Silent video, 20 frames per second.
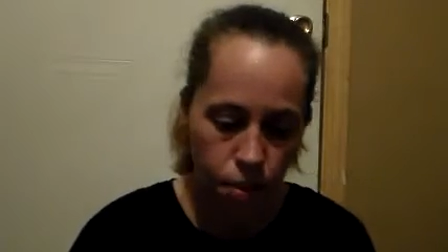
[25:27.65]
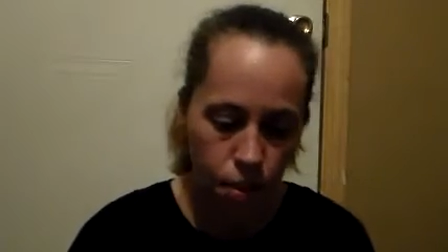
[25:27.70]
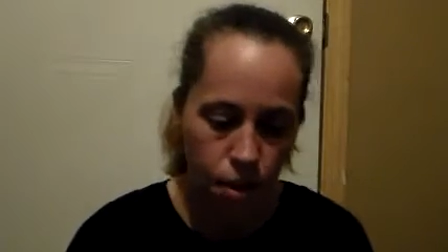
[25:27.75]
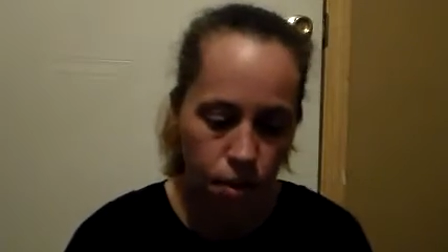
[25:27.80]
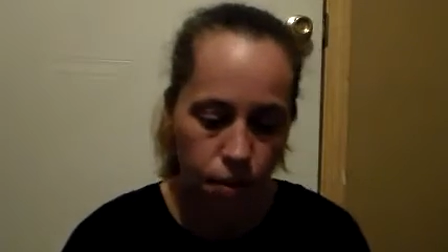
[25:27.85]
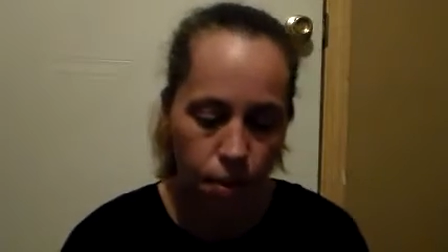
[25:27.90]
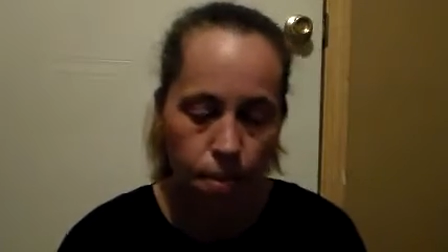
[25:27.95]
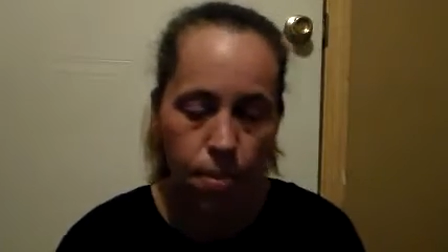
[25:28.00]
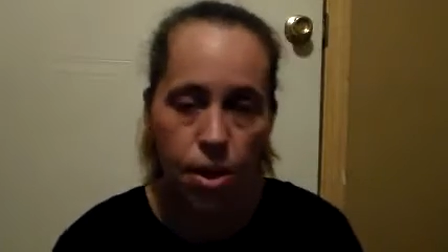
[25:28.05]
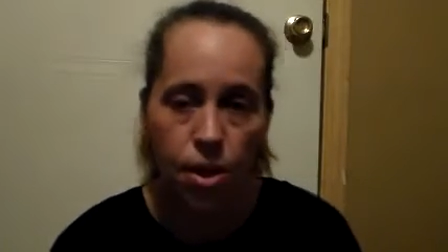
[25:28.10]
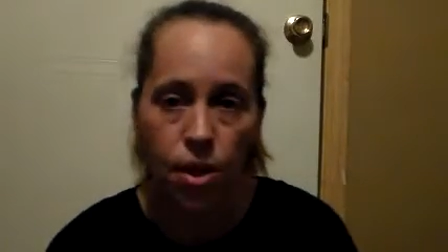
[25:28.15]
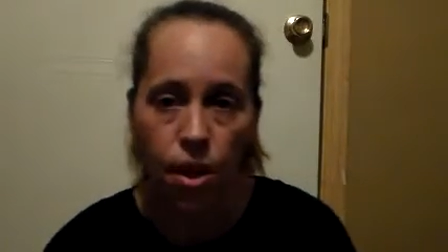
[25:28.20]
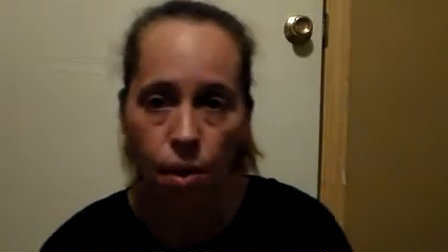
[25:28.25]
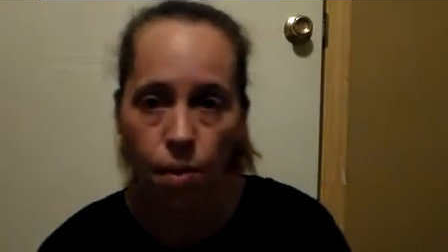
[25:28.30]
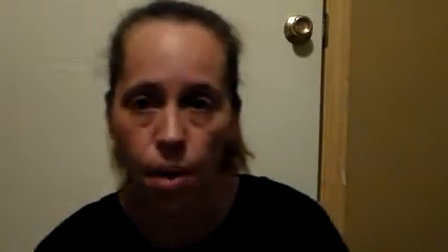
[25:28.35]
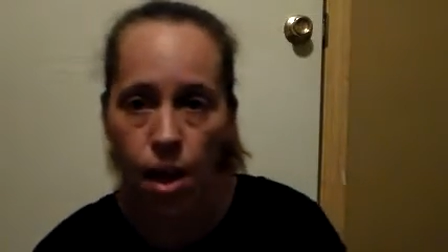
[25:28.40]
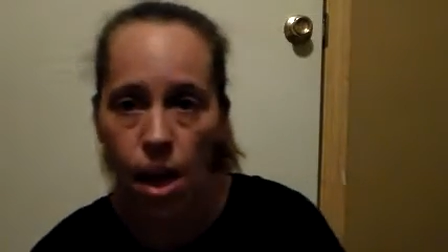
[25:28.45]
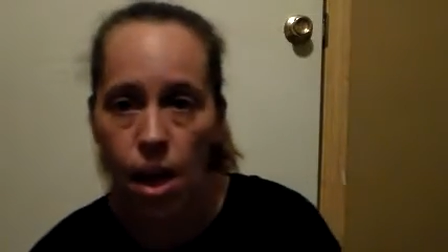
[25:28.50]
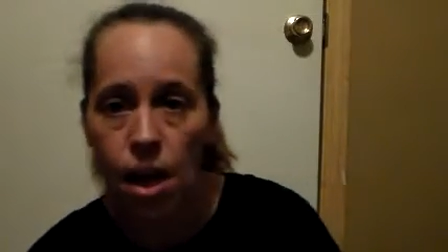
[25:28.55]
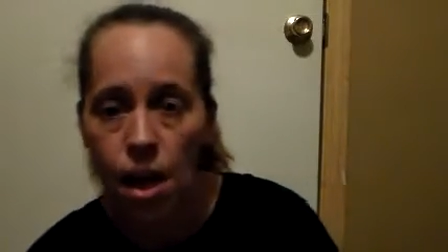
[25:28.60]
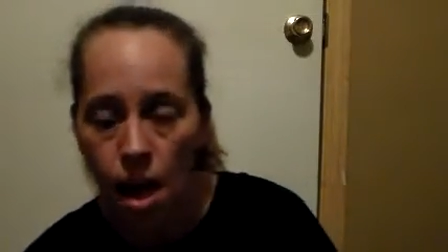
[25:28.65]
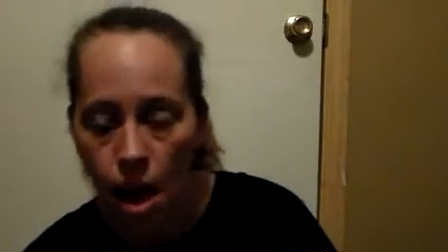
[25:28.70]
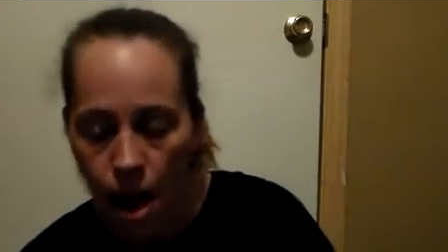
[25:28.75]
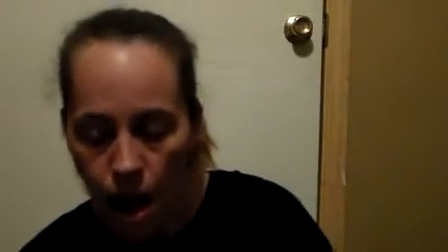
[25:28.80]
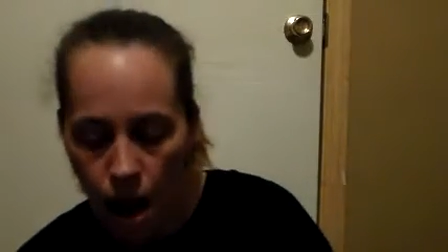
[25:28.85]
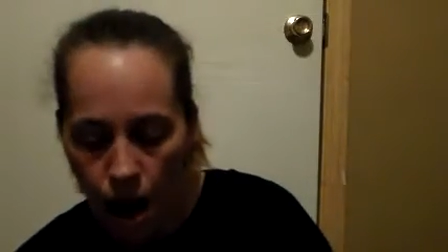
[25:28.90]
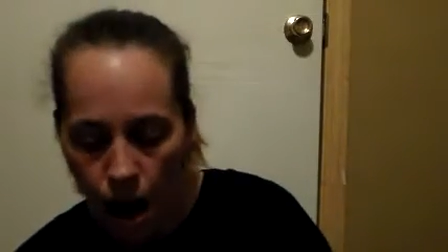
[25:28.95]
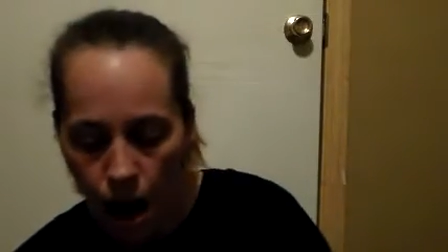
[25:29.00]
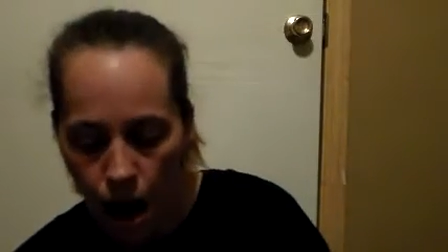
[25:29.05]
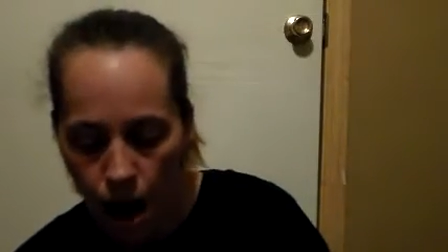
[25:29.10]
This was from Sony,
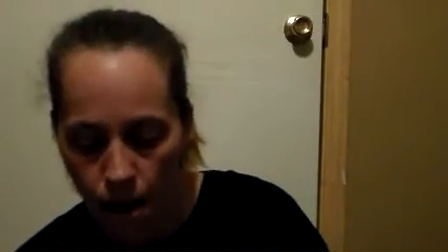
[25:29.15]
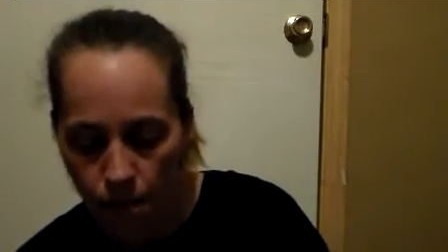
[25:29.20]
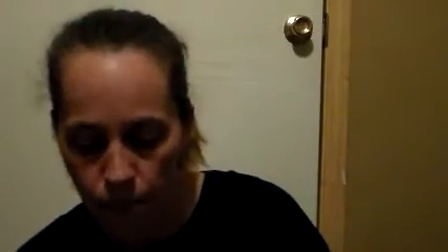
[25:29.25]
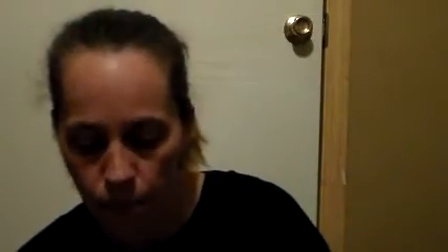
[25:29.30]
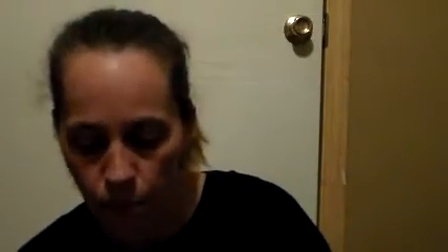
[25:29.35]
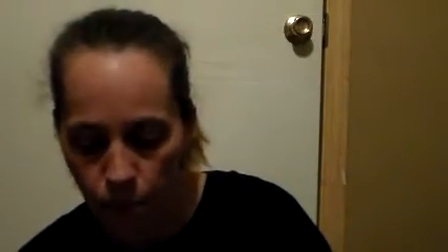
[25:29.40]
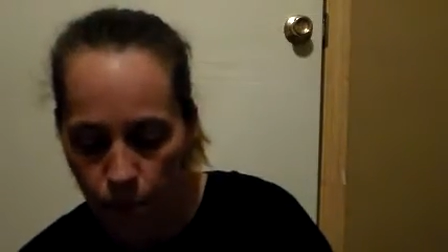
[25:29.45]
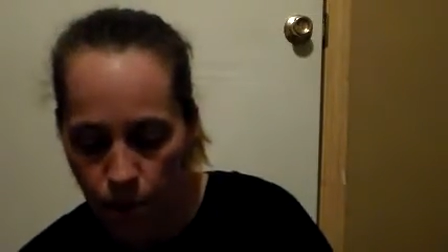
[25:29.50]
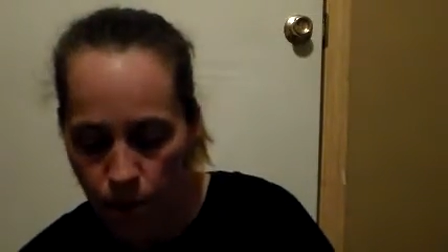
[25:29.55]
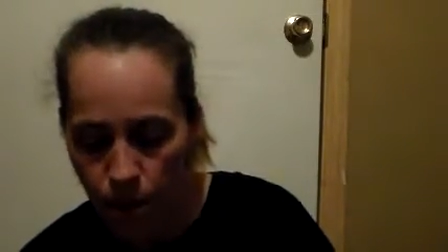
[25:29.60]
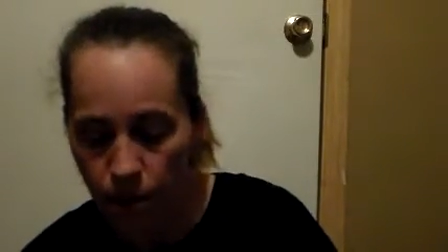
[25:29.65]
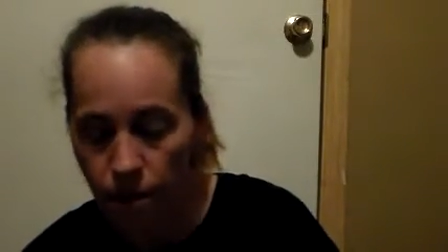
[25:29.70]
um,